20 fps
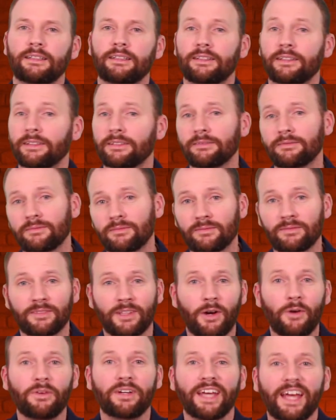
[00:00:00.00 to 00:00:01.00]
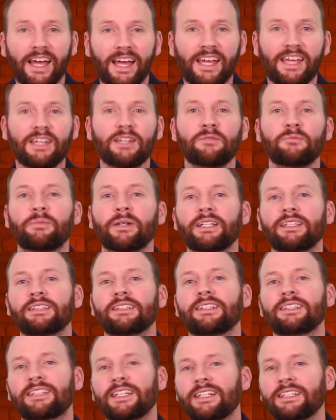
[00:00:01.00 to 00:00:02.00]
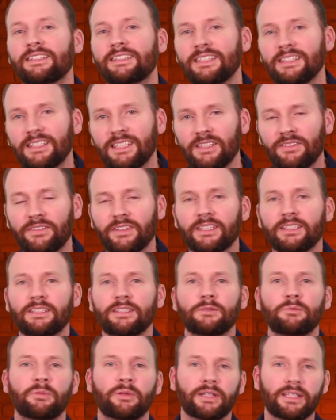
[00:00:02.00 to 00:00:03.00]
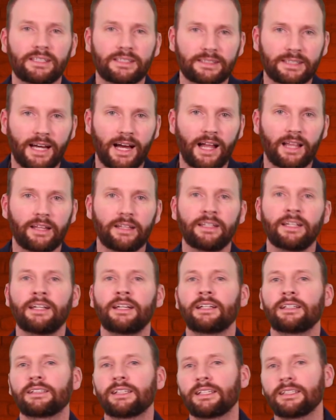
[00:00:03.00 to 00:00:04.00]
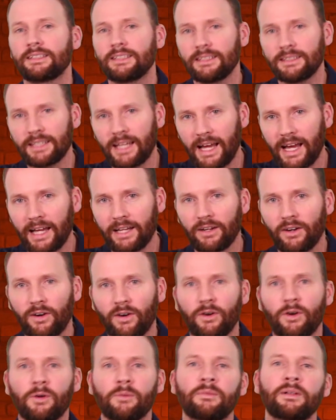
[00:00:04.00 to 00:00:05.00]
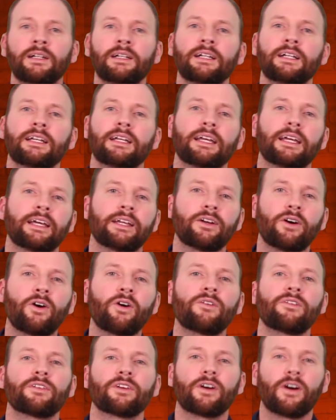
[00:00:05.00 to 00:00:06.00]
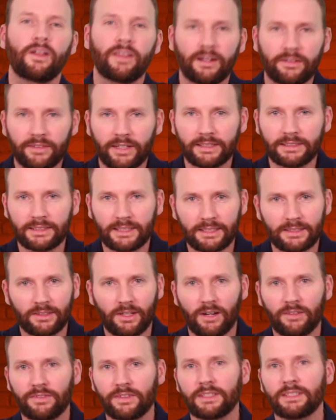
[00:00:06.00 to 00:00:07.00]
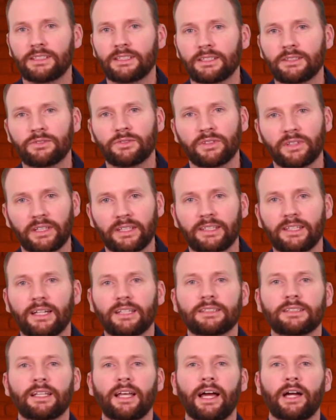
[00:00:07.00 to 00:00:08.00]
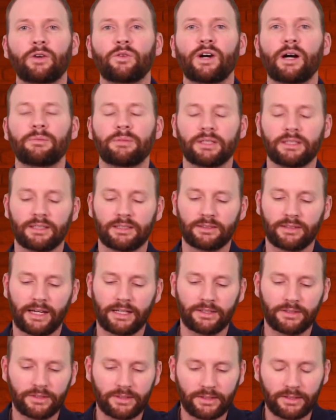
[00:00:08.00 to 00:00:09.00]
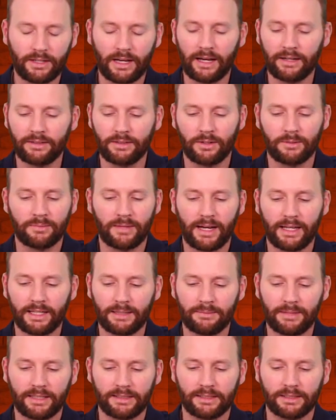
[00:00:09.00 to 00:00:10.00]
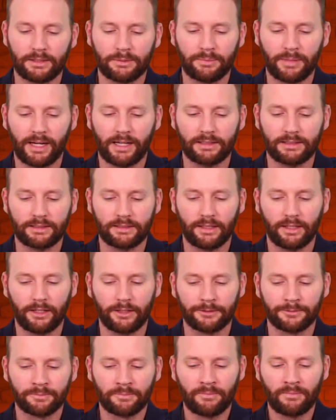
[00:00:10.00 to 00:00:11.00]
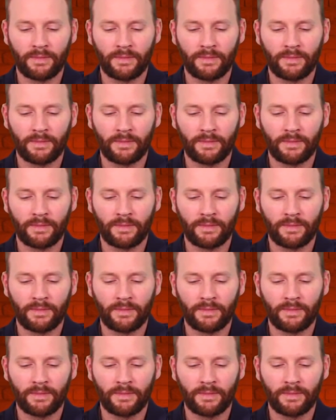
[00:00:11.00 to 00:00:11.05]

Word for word: they're okay, but the Tennessee defense is pretty solid. Tennessee's at home, and overall that Redskins offense just really does lack weapons, so I don't mind them as a spot start.